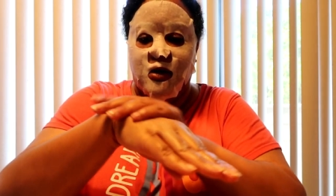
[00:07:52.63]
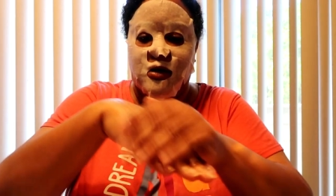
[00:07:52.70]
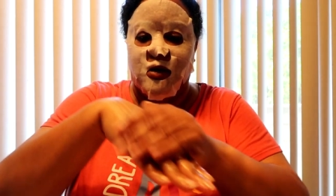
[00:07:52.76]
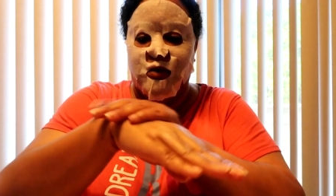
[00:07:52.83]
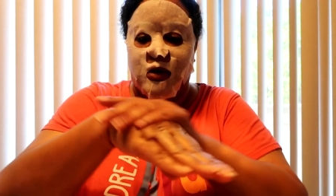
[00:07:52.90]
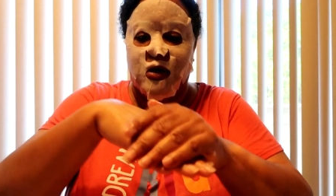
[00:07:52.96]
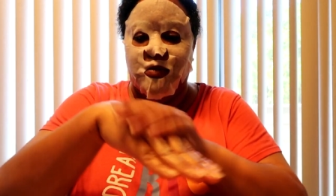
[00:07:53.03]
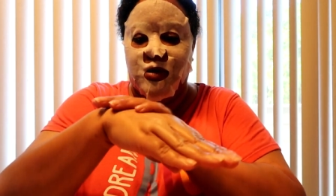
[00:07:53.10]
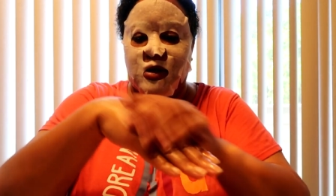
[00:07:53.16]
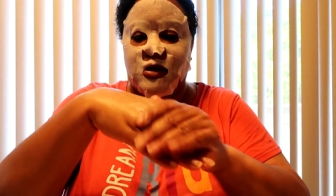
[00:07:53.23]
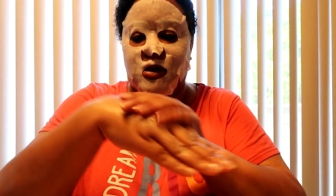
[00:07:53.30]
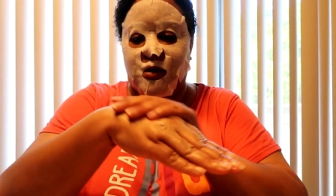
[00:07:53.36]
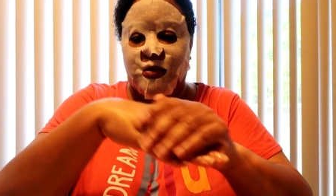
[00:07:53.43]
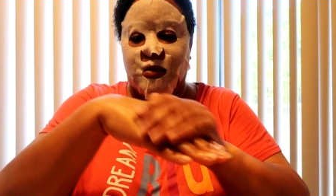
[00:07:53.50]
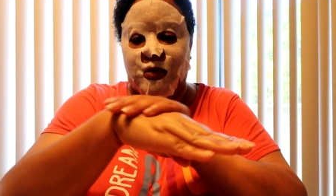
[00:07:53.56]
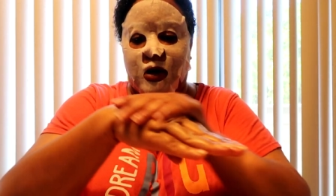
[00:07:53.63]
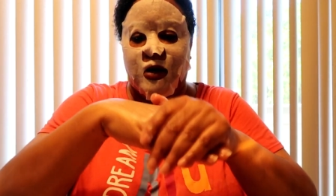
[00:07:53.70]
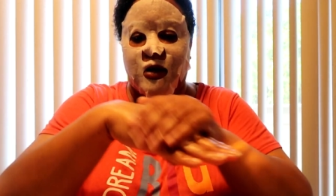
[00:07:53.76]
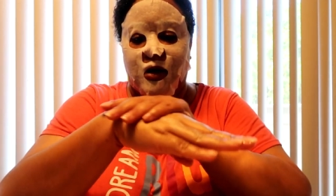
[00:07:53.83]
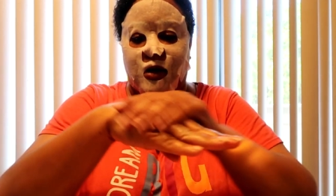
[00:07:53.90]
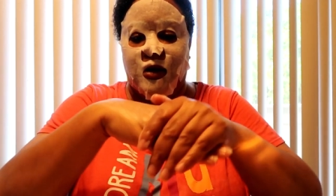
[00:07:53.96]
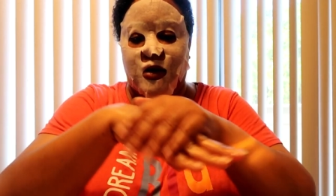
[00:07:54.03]
So, we're going to put some on my
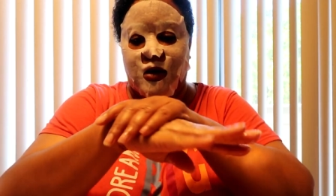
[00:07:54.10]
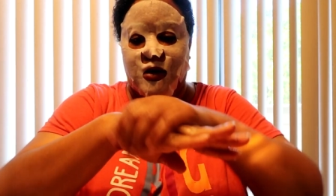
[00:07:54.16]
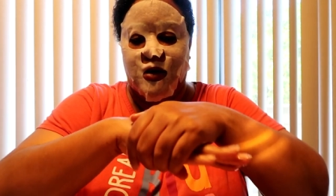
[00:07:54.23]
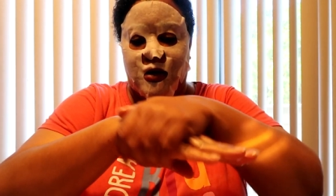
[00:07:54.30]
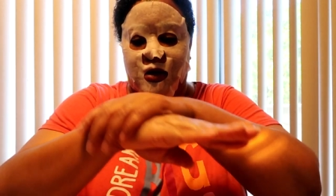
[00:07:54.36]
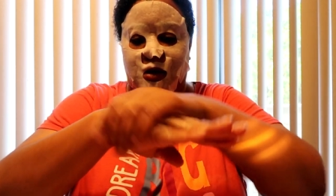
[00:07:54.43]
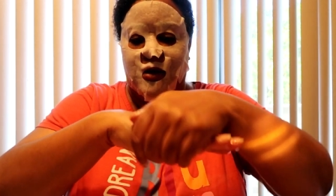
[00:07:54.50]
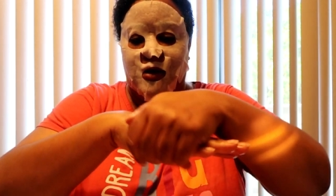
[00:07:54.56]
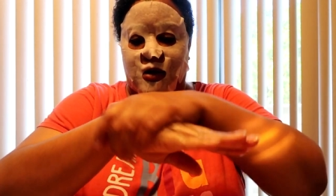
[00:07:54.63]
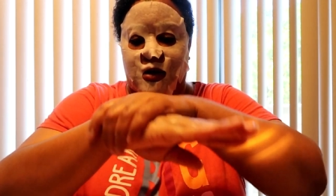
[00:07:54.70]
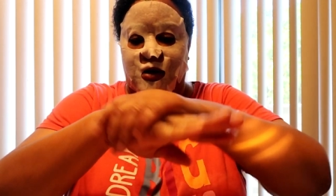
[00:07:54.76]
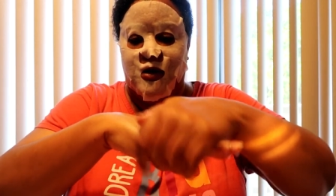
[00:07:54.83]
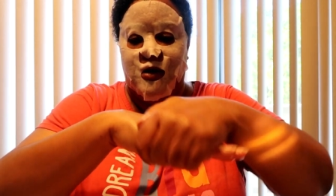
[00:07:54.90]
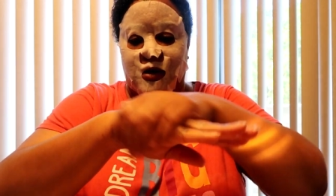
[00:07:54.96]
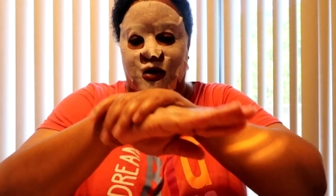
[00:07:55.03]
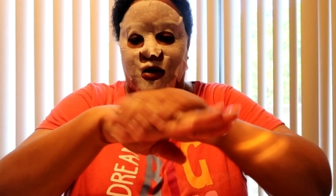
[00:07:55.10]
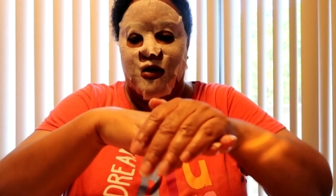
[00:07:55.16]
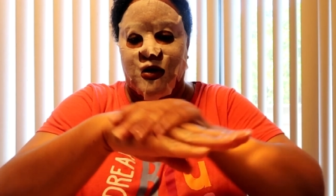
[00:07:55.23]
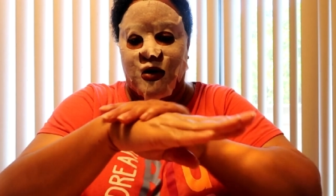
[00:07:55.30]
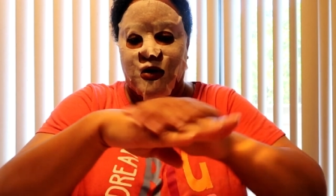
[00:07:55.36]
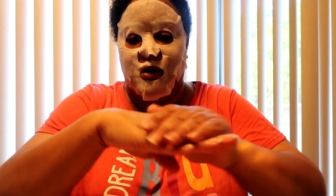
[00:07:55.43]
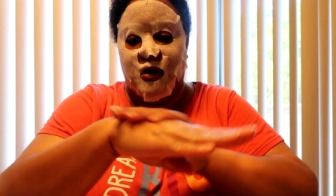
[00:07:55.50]
hand.
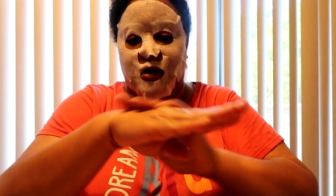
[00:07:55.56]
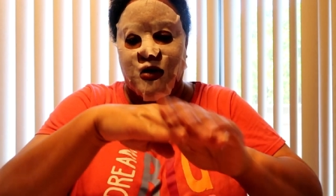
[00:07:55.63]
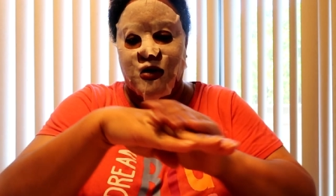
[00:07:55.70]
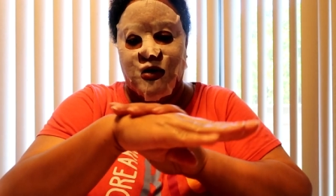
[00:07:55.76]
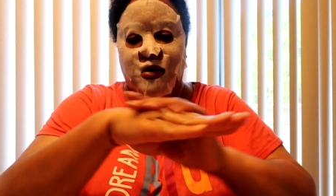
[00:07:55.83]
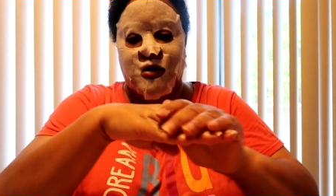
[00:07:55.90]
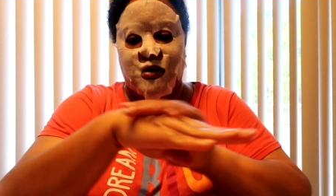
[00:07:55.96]
Okay.